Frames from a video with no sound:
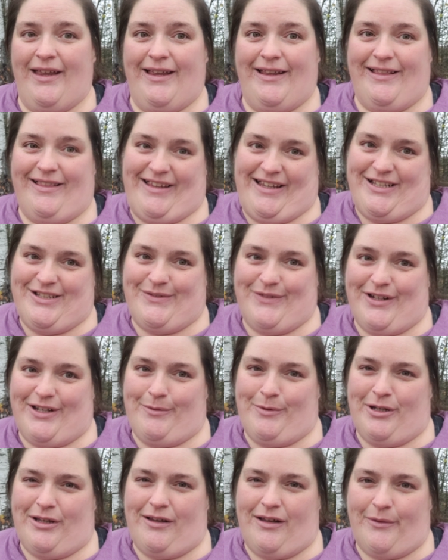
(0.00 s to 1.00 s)
thanks for
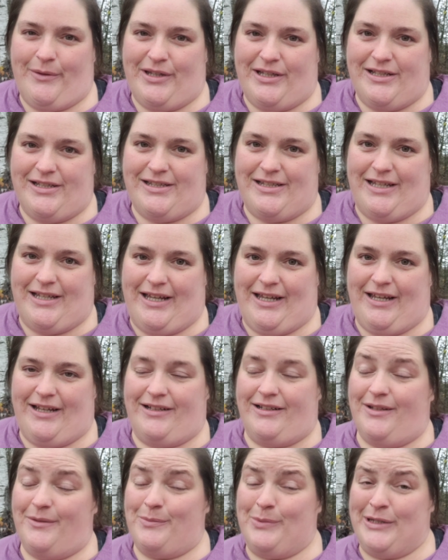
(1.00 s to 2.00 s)
coming along with us,
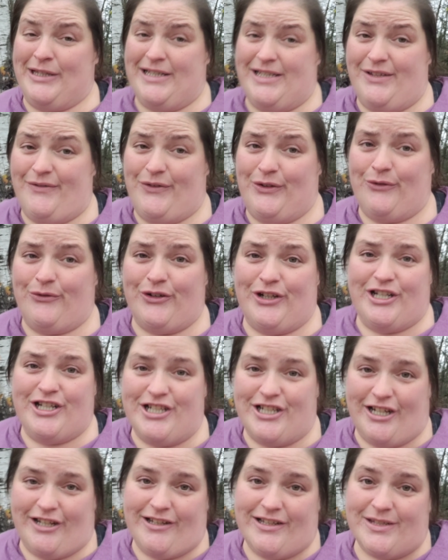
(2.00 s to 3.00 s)
and please feel free to
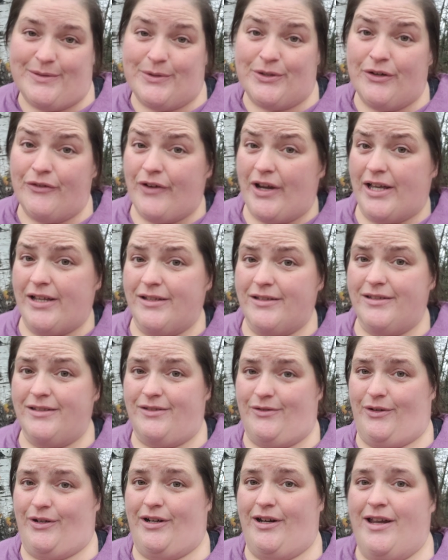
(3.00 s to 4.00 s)
share this with your friends
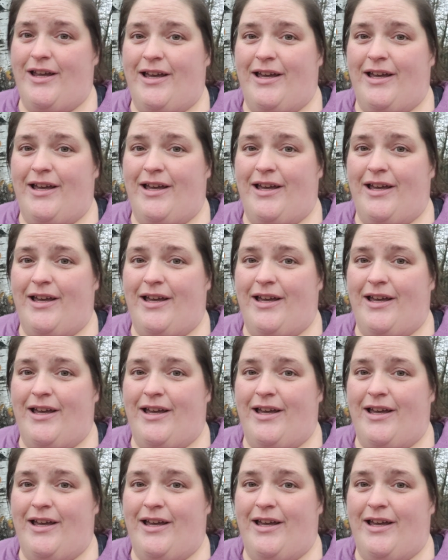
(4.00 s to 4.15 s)
or